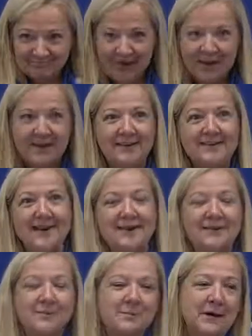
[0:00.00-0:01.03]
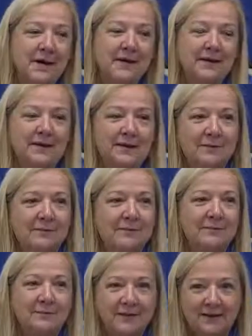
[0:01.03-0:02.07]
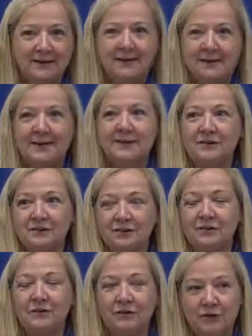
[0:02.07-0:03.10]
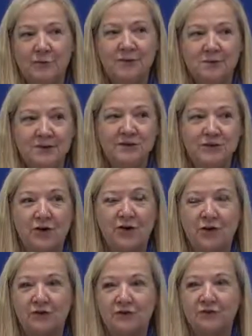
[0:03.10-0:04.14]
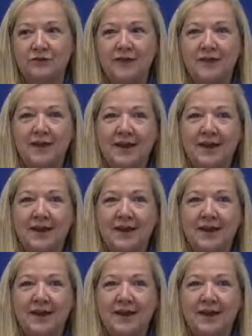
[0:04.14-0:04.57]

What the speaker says: writing down at the bottom, it said that you would be charged.